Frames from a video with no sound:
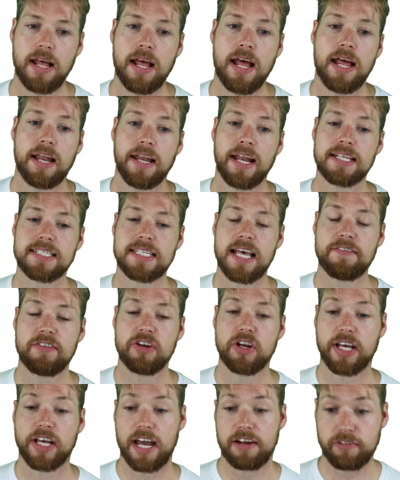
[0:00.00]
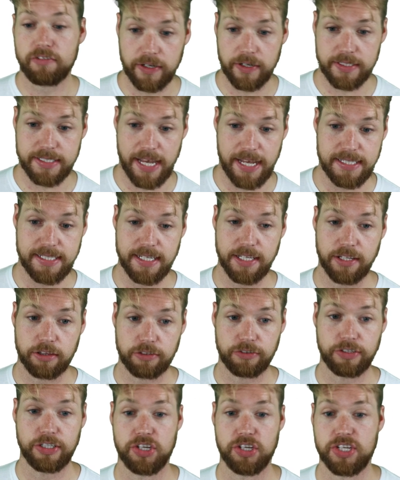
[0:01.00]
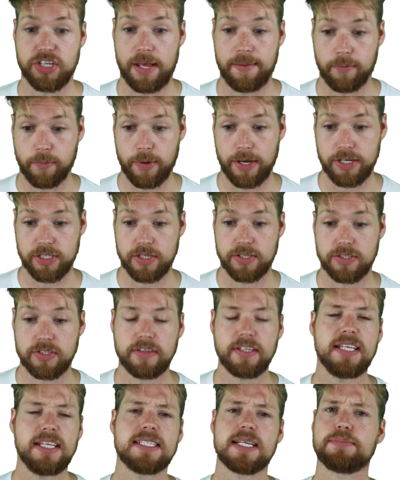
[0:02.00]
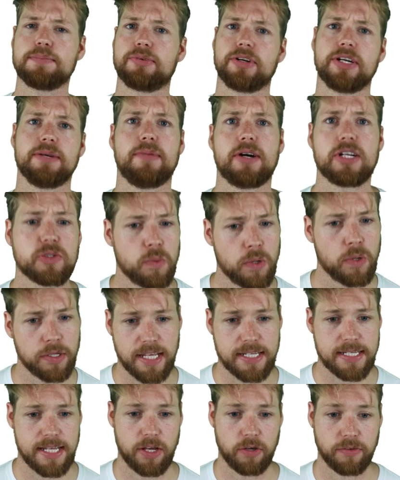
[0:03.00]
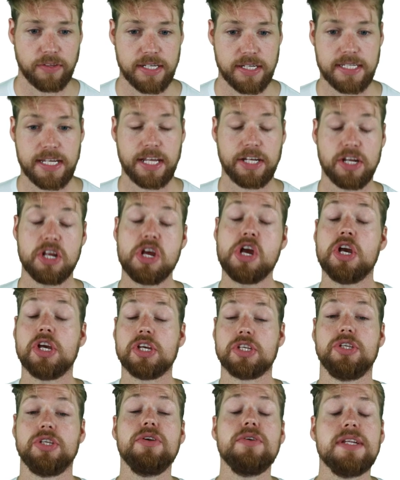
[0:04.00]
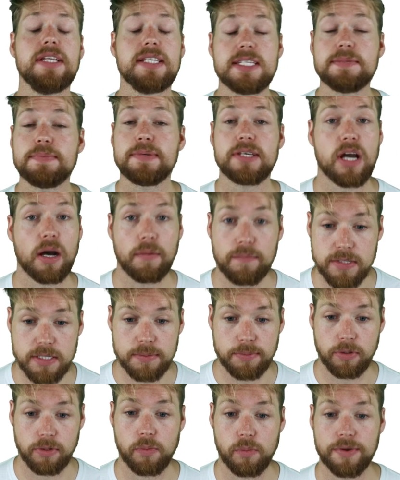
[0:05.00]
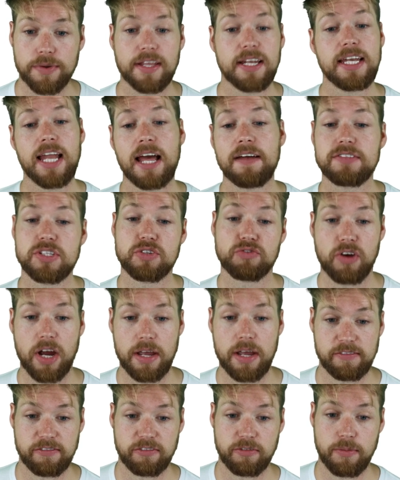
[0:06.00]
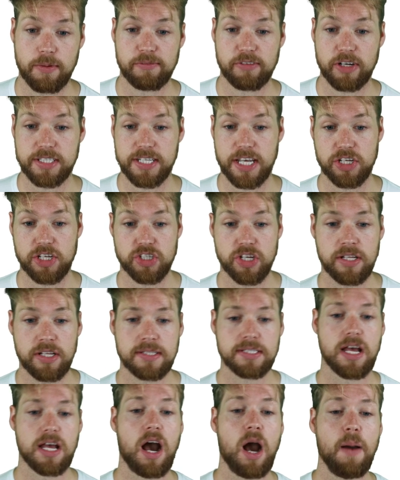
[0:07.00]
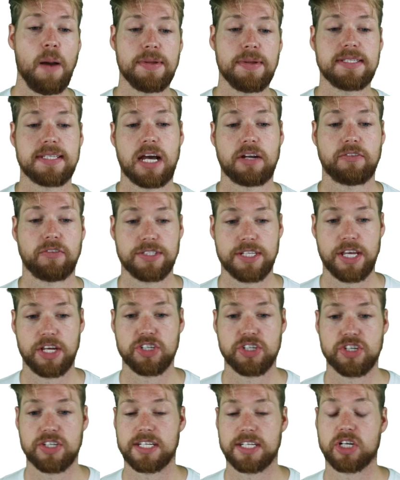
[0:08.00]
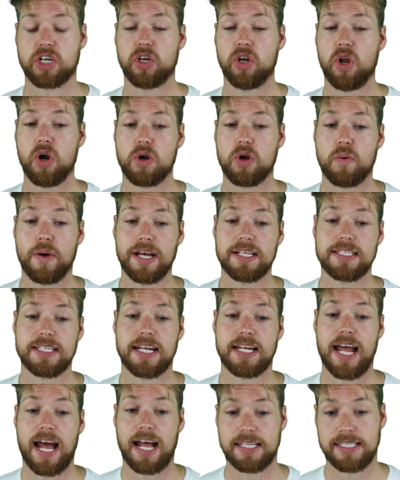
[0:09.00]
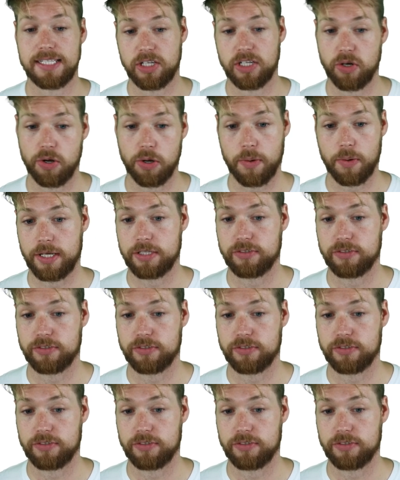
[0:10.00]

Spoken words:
Let's have a look at rotating 3D shape questions. So these are pretty much what they say on the tin. You need to be comfortable with left and right rotations, up and down rotations, and clockwise and anti-clockwise